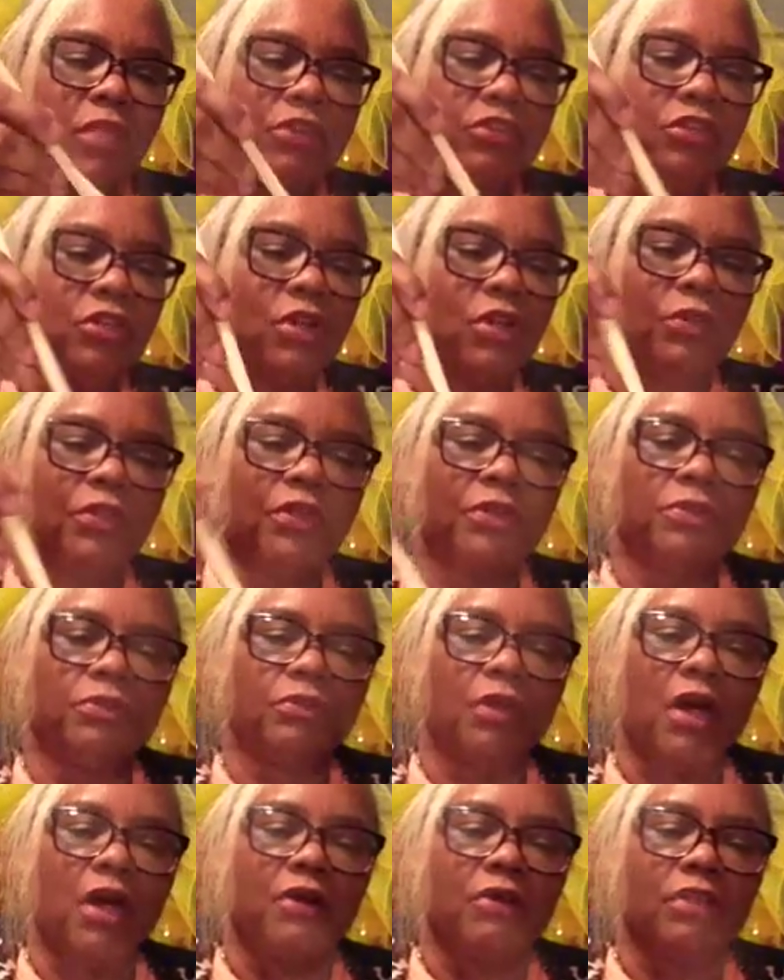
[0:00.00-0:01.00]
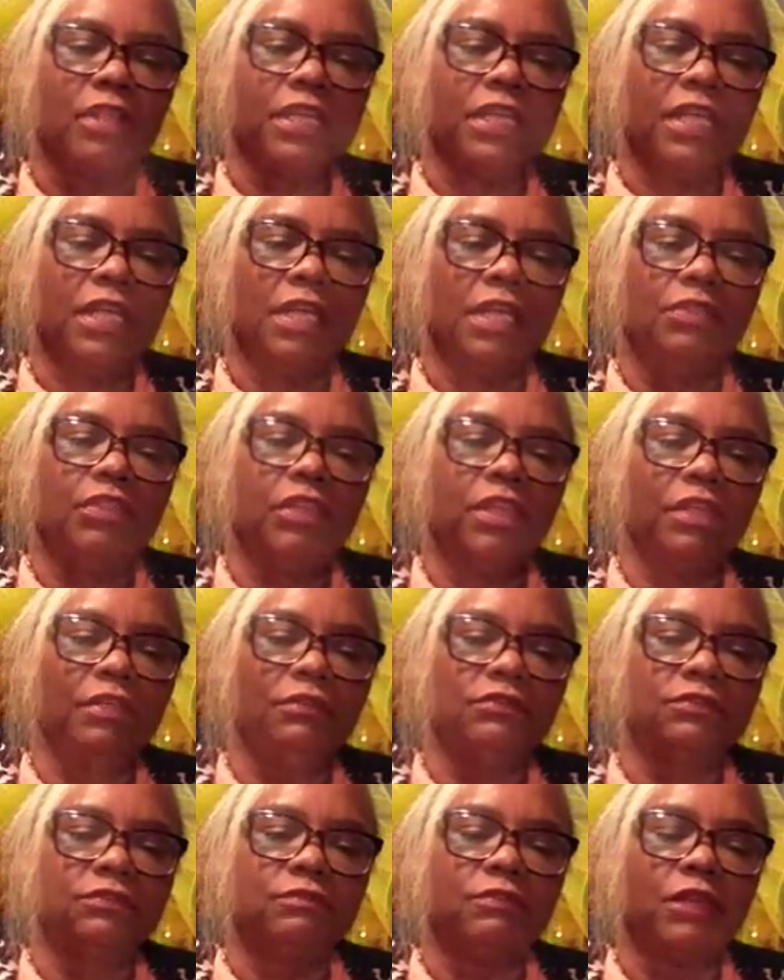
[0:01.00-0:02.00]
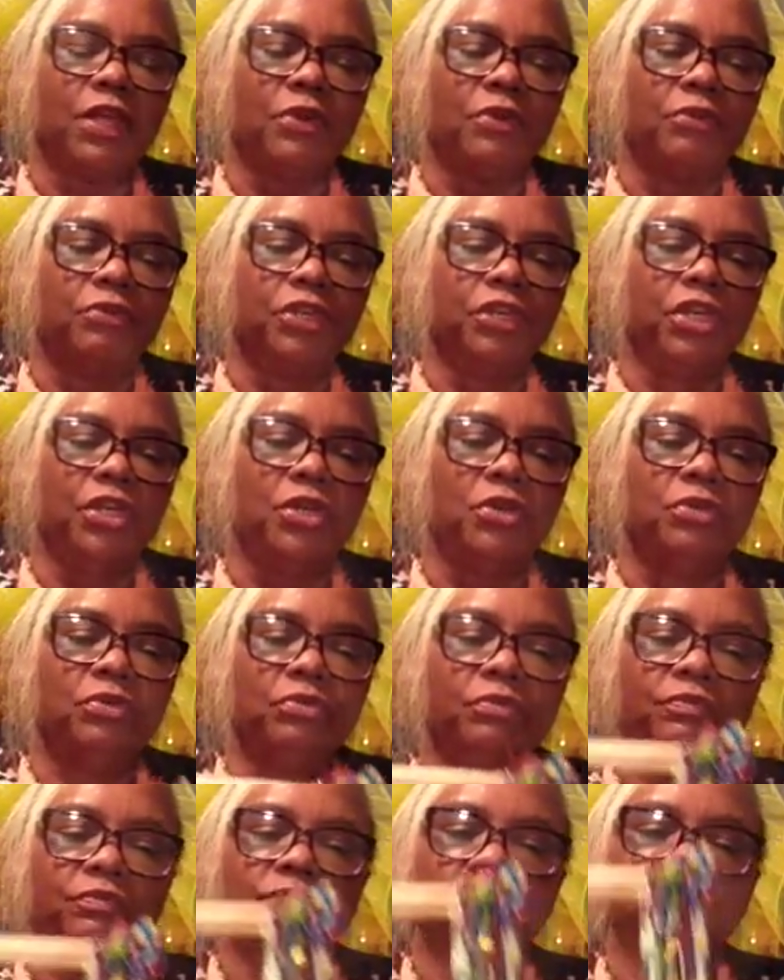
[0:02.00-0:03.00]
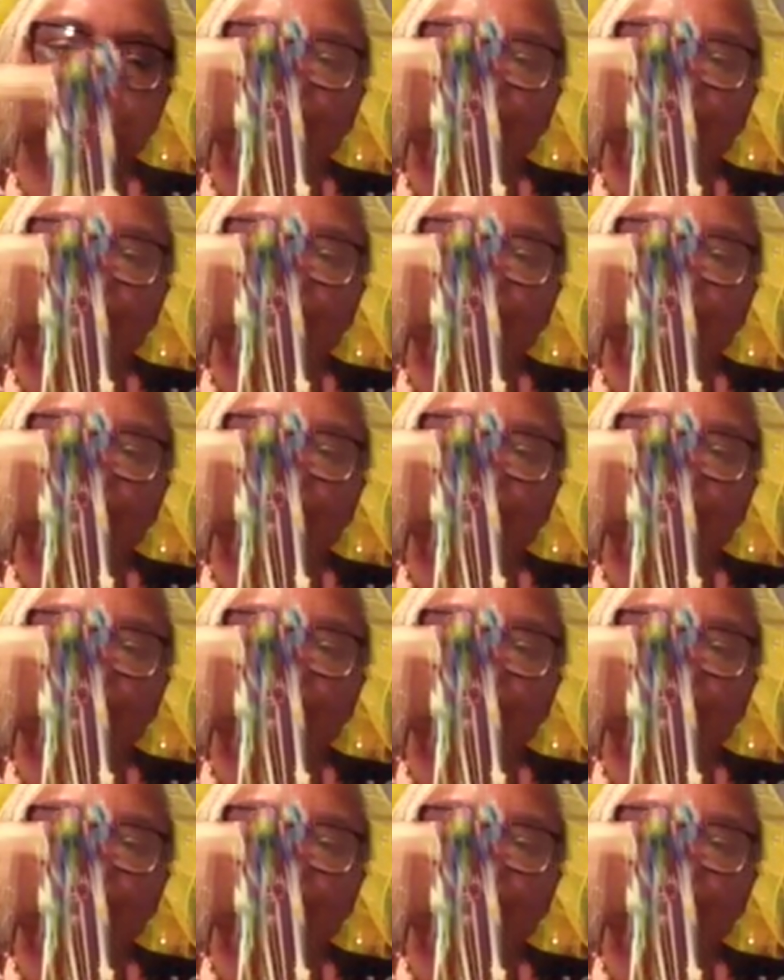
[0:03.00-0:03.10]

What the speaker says: You know, there are hardly any things that are new.